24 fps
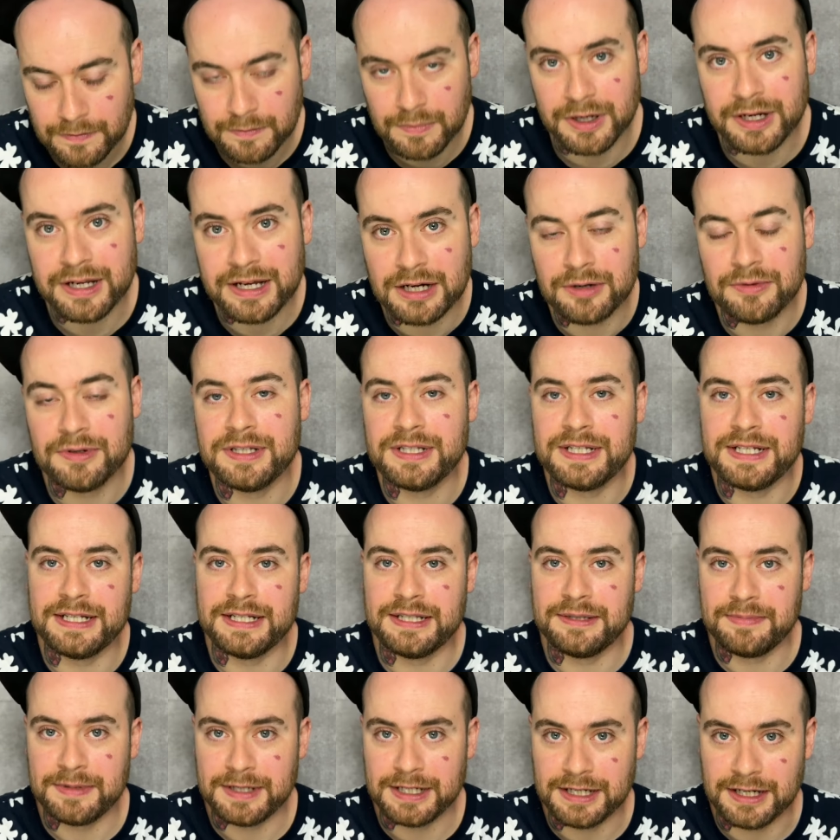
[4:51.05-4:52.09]
But here we see
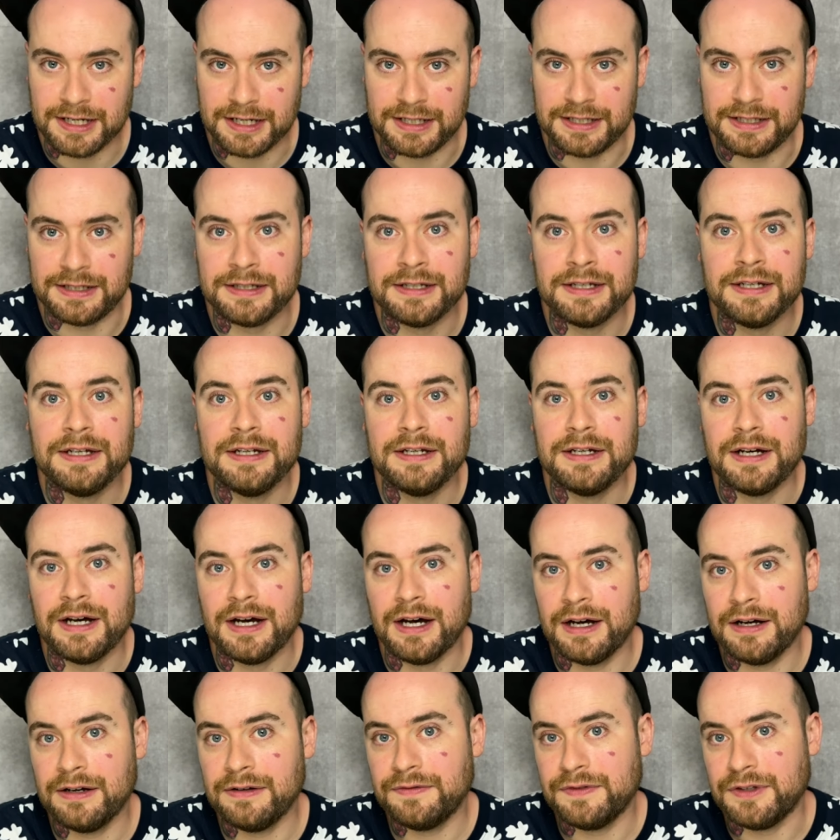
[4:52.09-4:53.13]
it's because
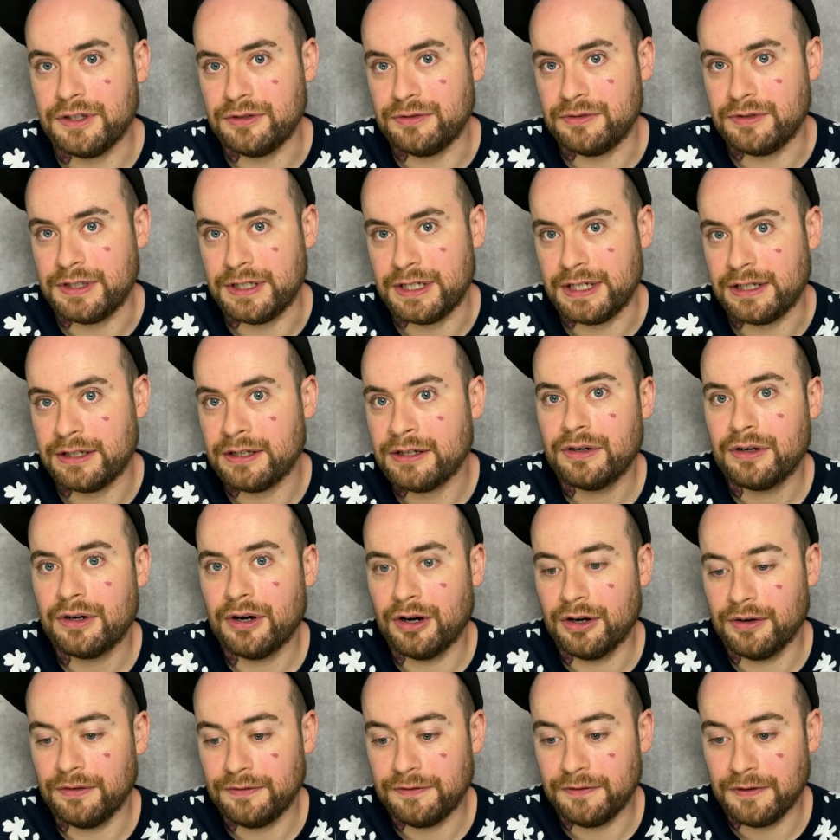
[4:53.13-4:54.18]
of using
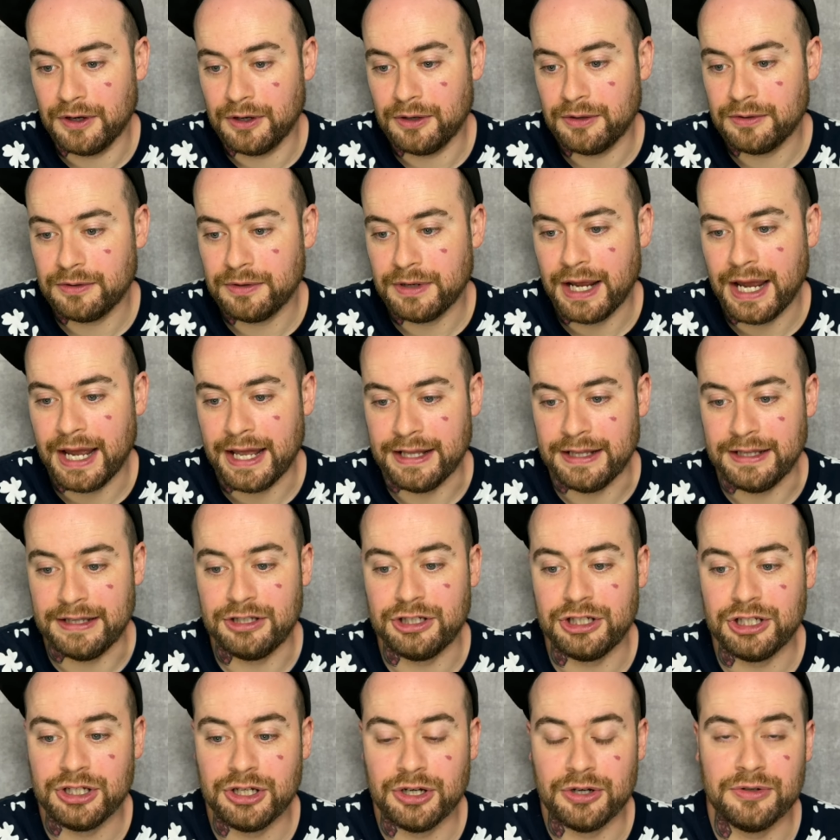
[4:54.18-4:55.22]
her phone, and
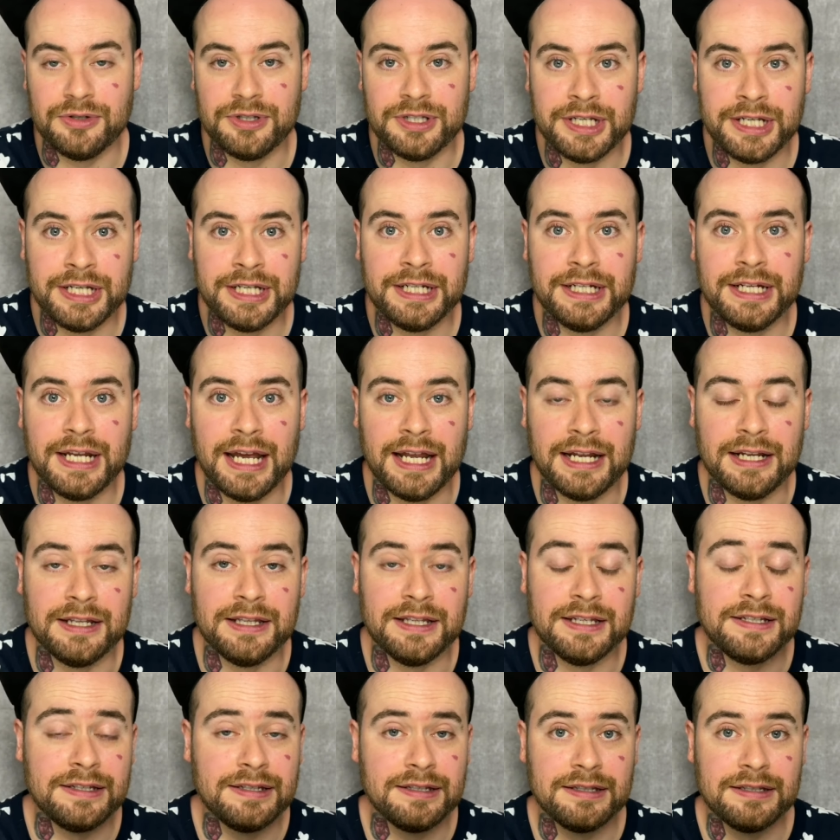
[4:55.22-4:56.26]
she goes in, and
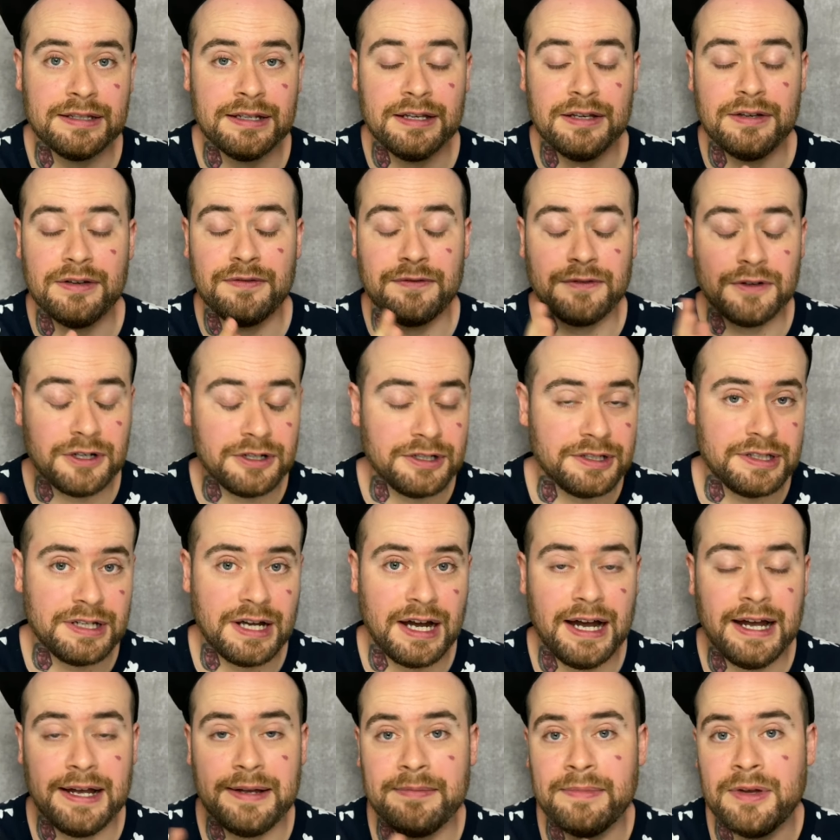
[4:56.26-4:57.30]
this first
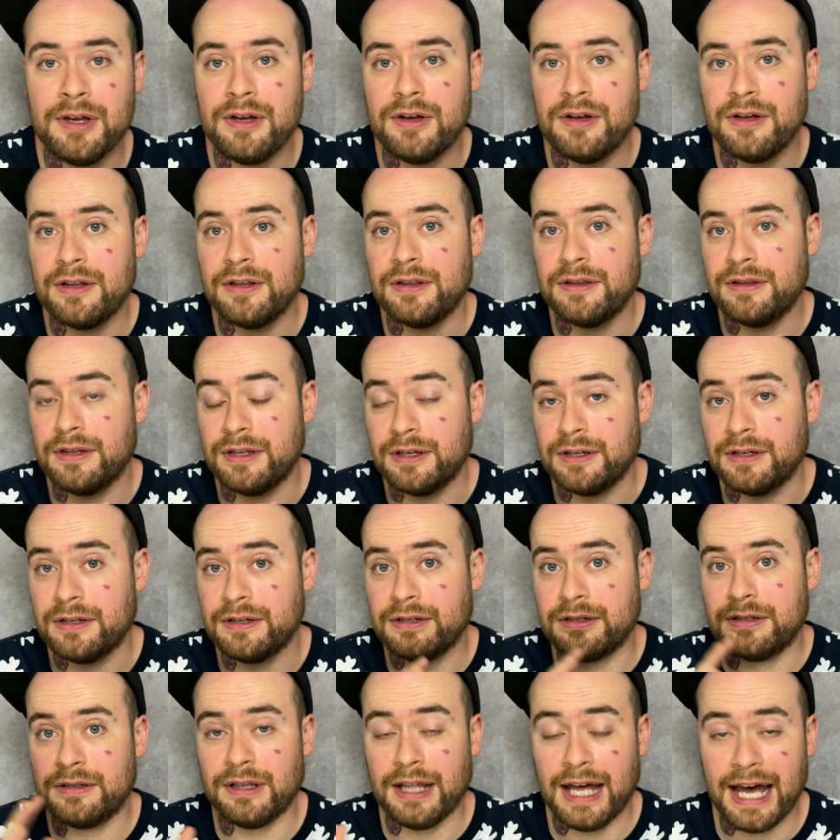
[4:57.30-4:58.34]
time the
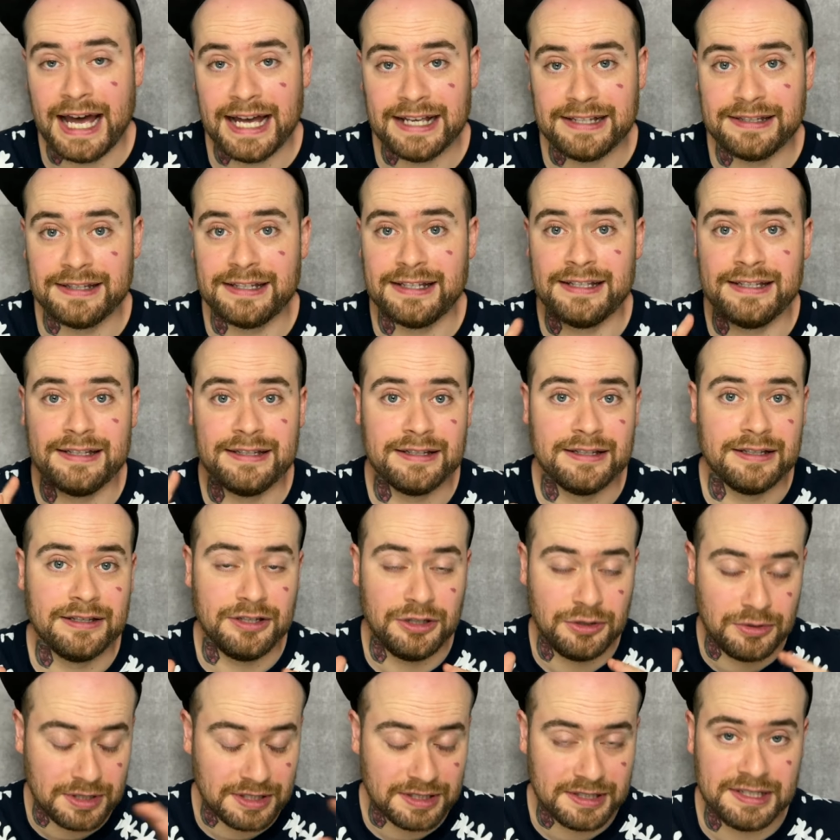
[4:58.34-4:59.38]
glass is,
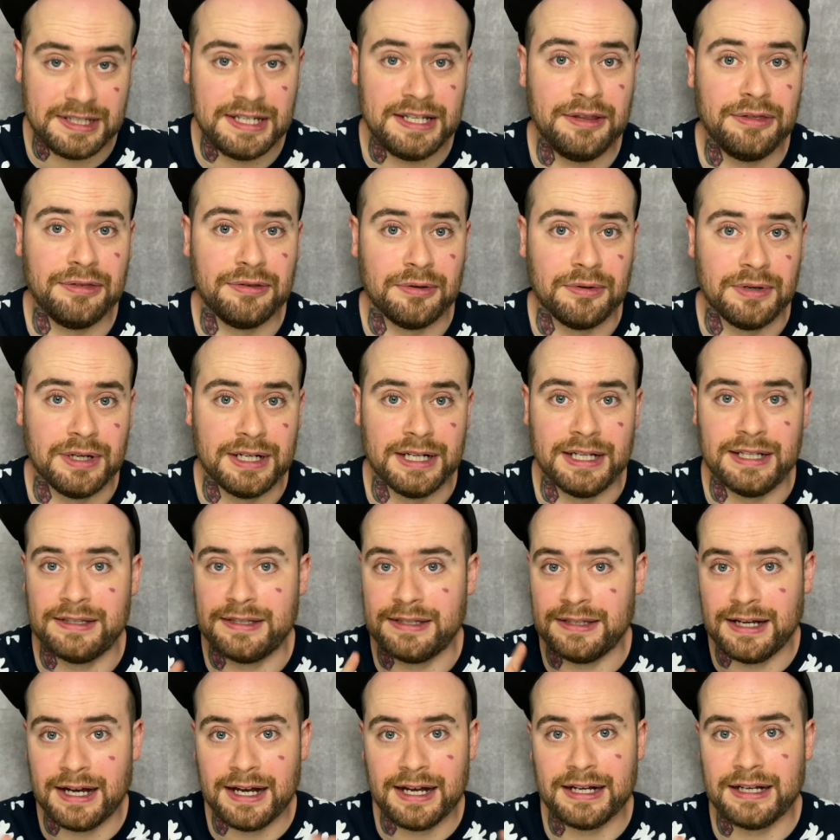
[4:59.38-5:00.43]
you can see through it. It's
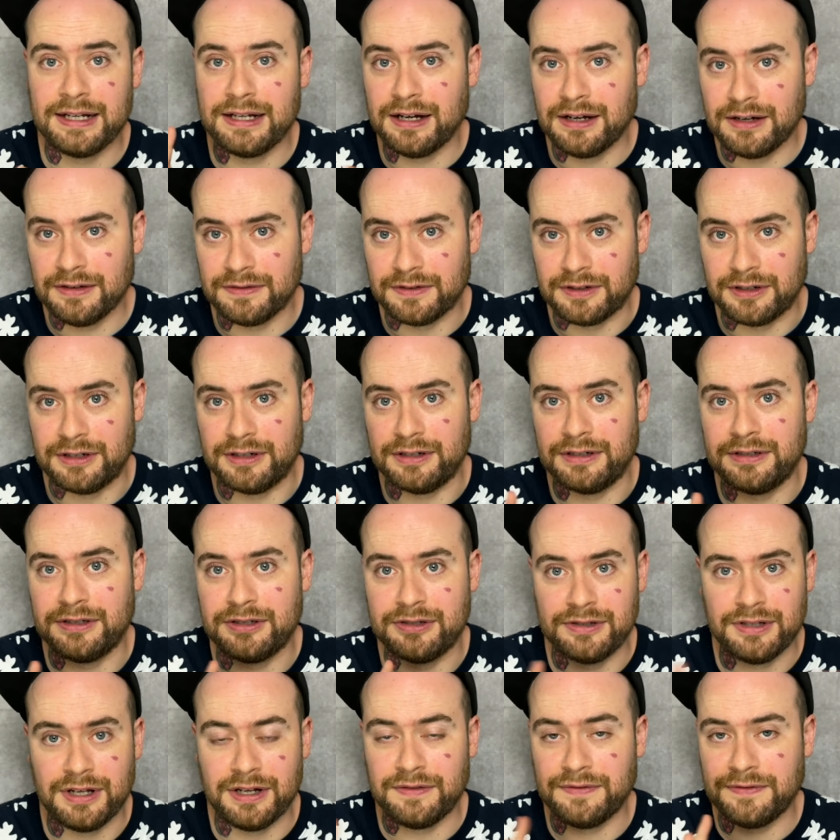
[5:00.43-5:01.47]
not covered.
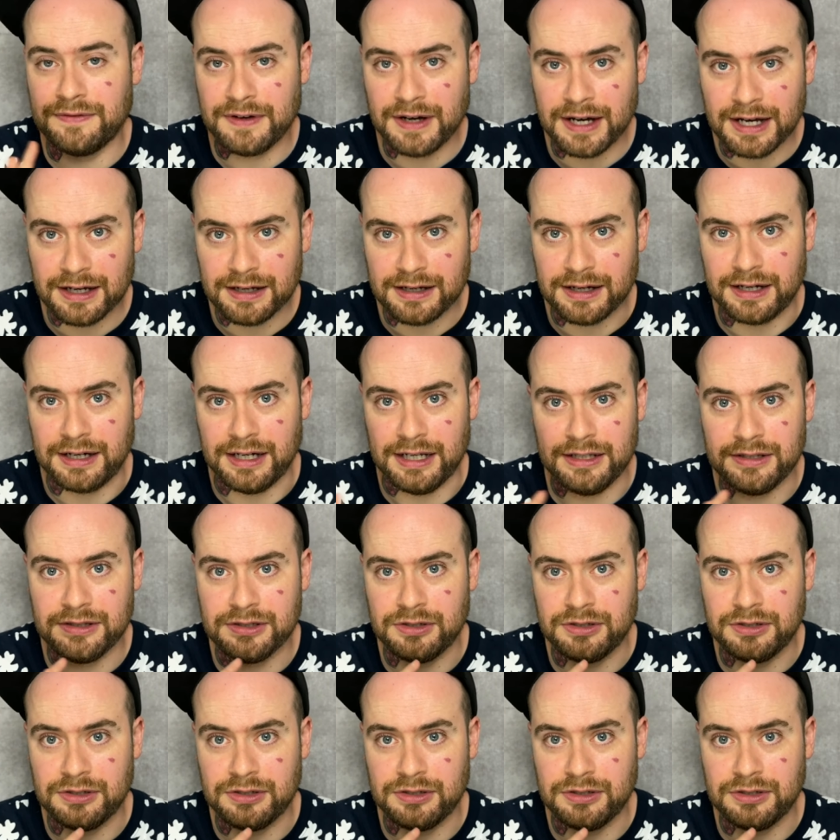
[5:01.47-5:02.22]
There's not fog on it.